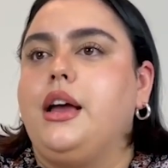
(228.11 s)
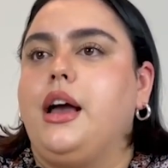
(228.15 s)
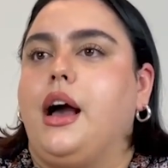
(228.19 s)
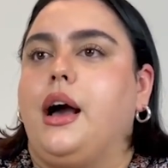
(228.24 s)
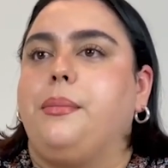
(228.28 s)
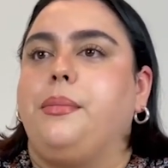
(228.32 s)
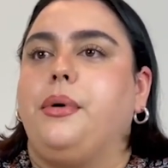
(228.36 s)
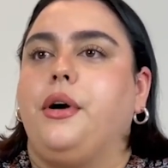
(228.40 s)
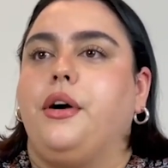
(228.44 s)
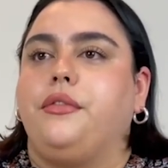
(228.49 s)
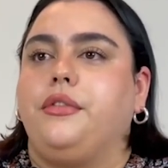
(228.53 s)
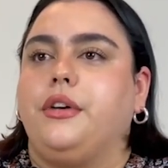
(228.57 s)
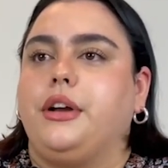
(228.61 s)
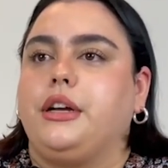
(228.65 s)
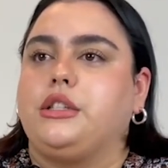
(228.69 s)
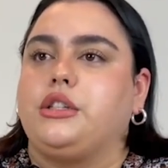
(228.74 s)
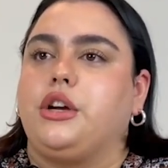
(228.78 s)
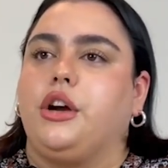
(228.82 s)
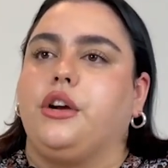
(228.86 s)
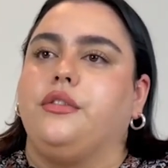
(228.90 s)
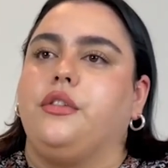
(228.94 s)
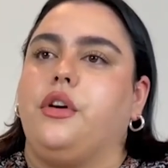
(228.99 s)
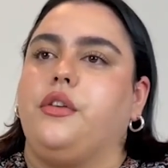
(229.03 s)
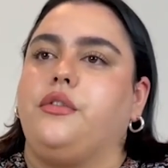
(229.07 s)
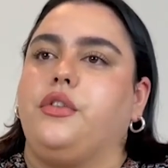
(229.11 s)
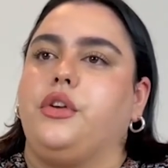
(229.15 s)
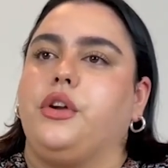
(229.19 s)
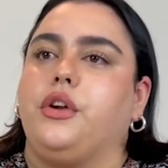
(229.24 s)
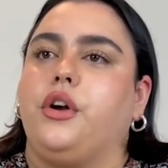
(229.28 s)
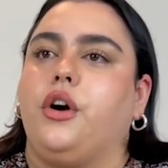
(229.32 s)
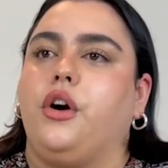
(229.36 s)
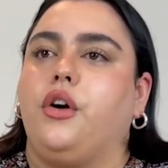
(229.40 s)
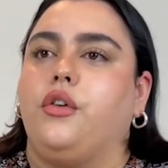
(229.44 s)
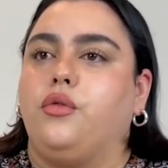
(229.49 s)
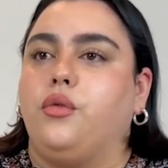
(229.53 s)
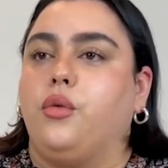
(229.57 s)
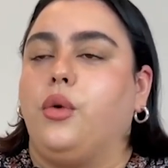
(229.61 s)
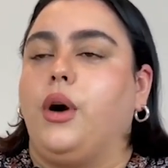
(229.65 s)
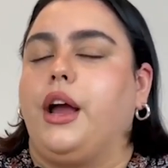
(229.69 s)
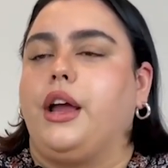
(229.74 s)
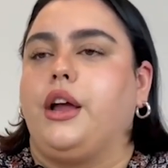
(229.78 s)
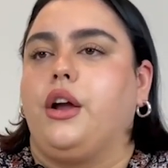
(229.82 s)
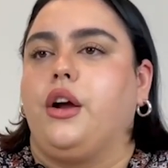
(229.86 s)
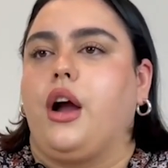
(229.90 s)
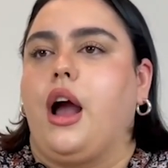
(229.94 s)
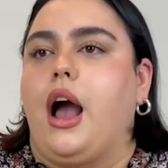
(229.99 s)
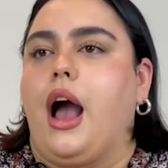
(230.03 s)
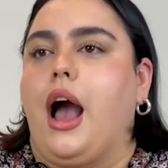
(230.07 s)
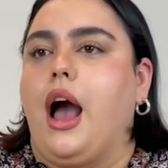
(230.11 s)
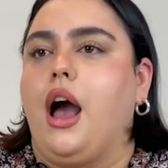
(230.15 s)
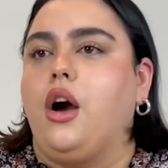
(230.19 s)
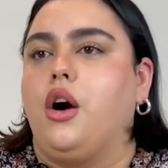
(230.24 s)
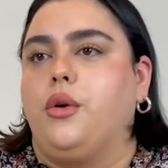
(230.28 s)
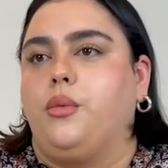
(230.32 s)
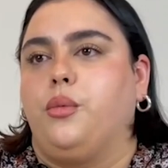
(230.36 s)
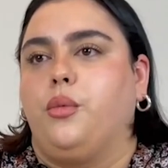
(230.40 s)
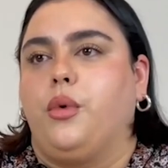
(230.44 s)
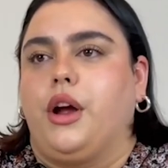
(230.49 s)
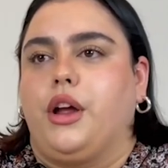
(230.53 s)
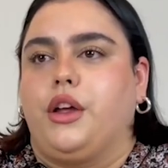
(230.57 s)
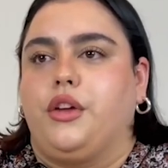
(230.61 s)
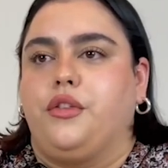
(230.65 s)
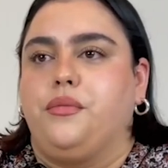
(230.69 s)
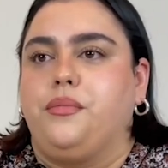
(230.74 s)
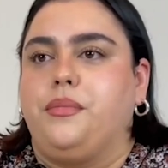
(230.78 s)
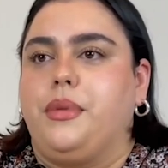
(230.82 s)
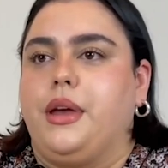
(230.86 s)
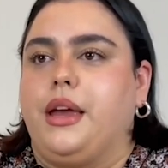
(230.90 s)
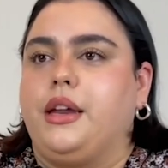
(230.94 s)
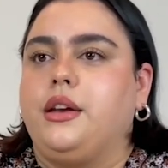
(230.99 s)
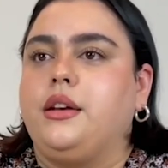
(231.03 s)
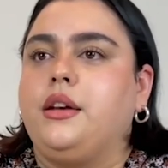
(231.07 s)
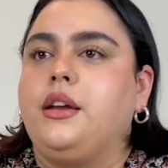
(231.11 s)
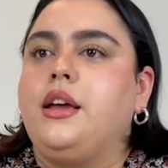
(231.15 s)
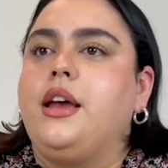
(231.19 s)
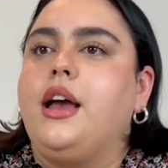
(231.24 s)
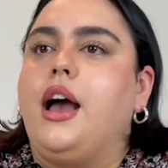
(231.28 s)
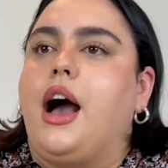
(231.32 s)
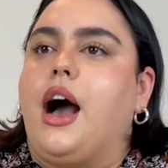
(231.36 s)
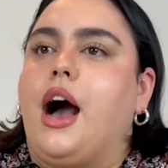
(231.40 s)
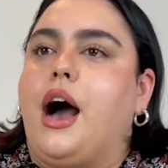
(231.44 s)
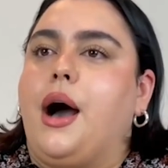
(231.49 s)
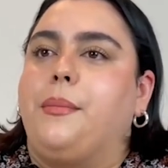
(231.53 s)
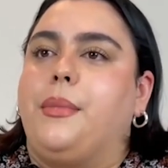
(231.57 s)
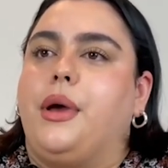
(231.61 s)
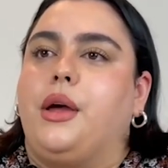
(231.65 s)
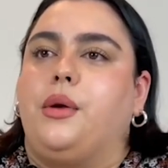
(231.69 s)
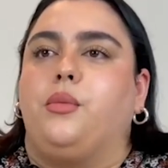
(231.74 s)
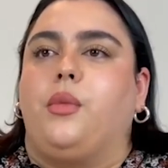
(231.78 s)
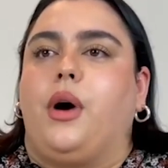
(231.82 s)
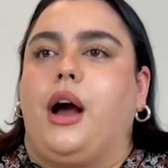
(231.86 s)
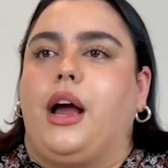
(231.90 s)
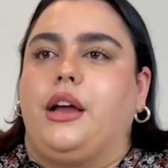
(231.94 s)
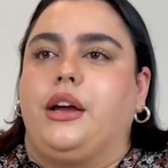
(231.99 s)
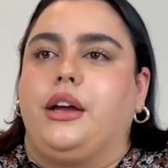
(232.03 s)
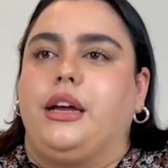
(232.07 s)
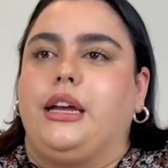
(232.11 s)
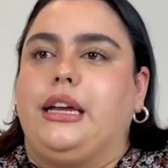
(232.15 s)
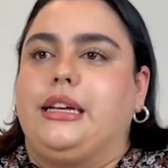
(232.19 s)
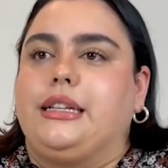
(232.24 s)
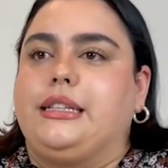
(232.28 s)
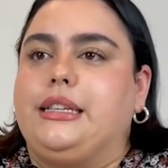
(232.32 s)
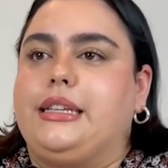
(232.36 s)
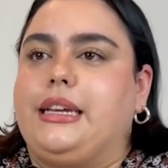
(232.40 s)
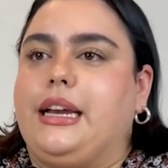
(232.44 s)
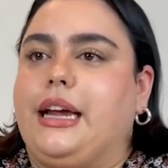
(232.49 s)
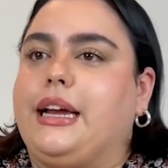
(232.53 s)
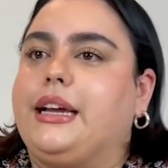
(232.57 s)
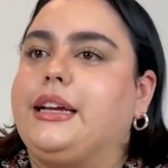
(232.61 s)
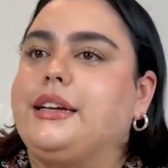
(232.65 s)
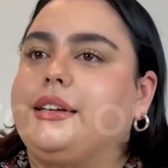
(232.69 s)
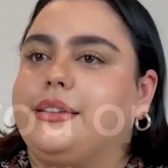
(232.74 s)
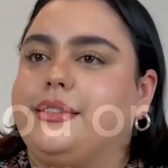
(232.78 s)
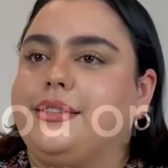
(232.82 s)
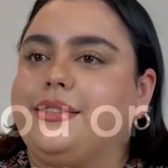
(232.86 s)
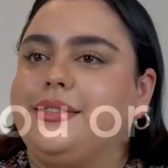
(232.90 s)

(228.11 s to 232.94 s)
a perfect overview of where you're at and where you've been, and why you're here today.